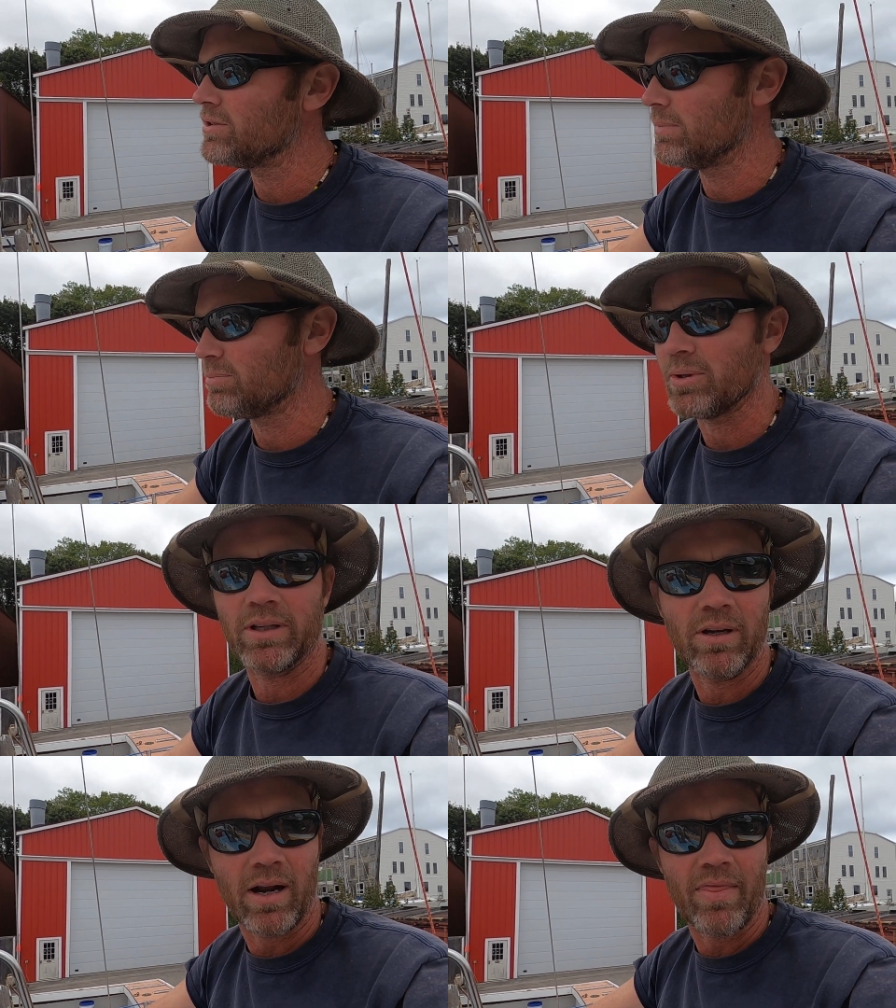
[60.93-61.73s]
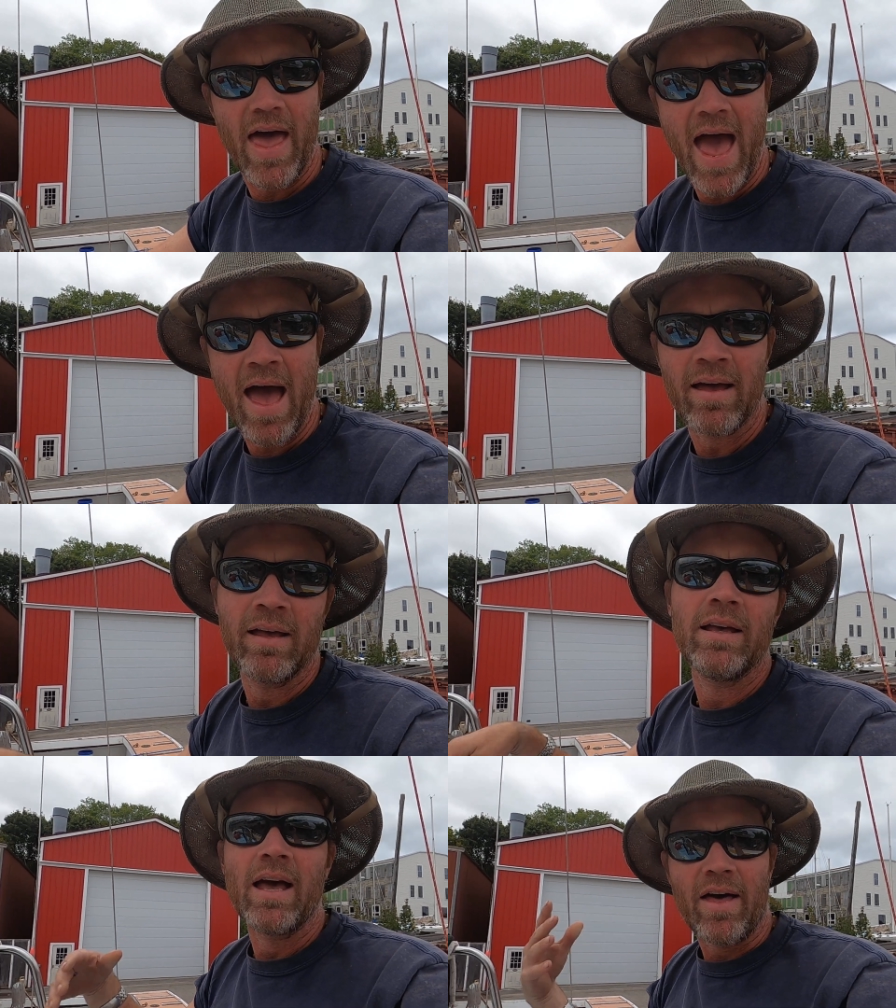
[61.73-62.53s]
should be pretty good on that.
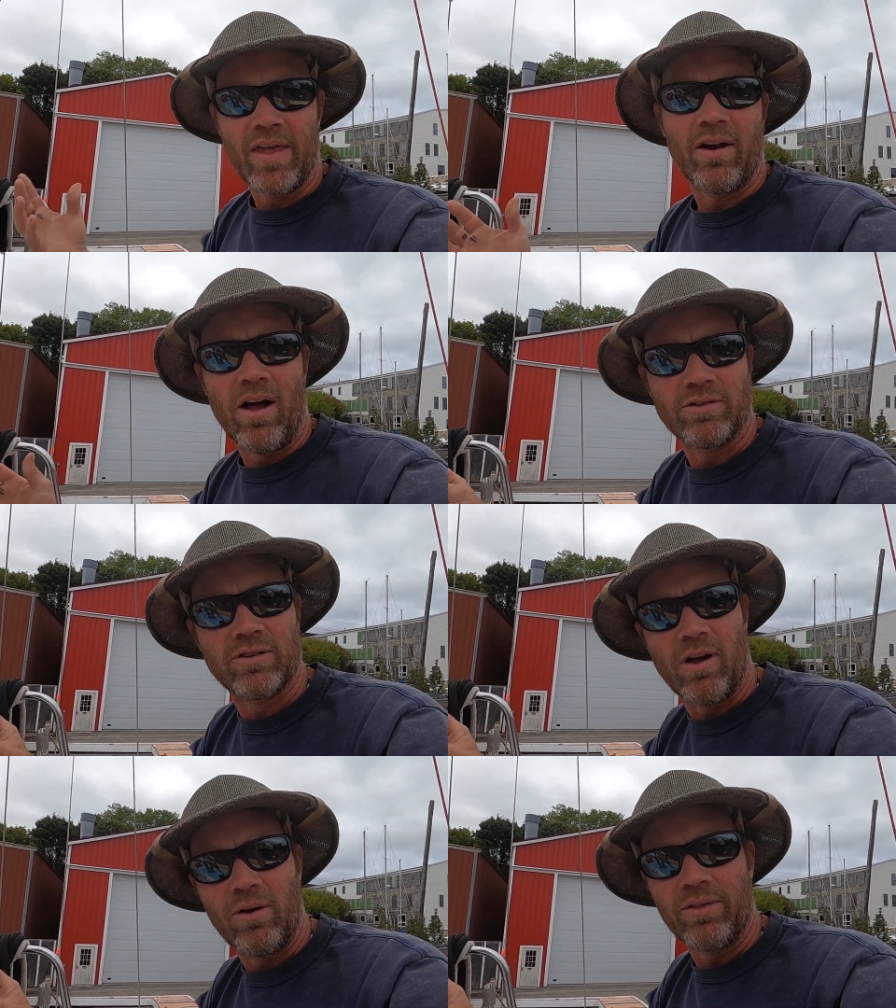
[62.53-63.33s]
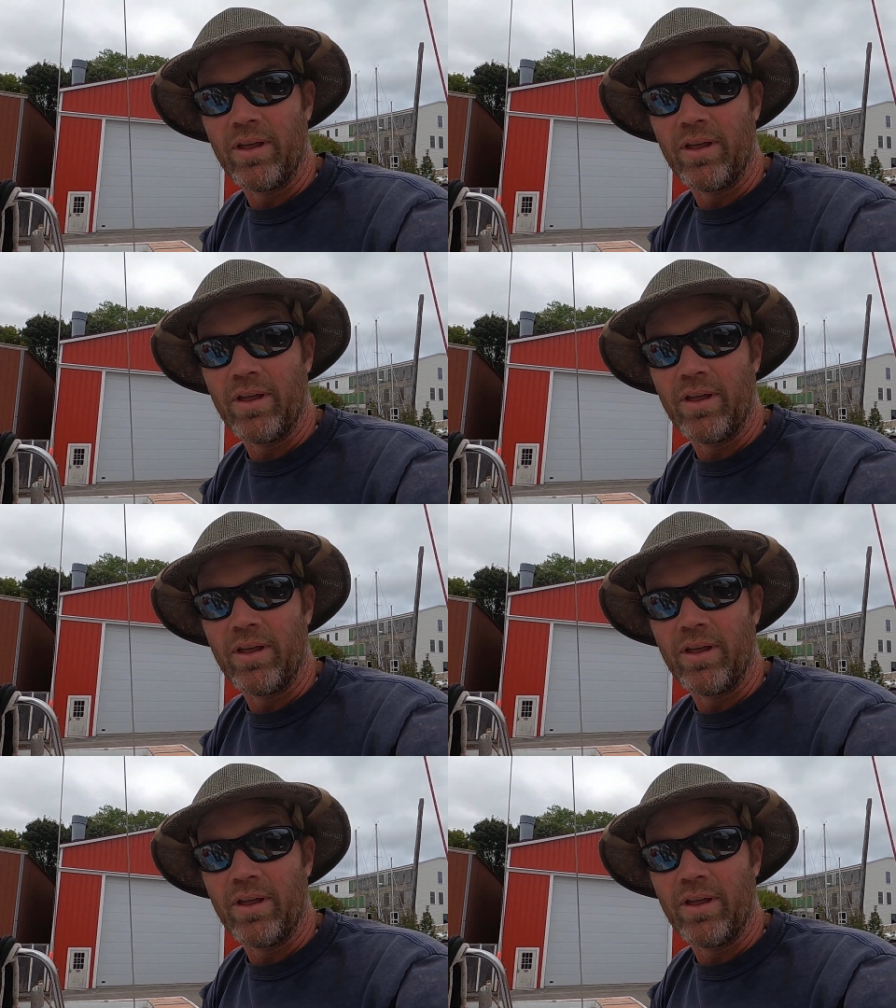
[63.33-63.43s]
And then also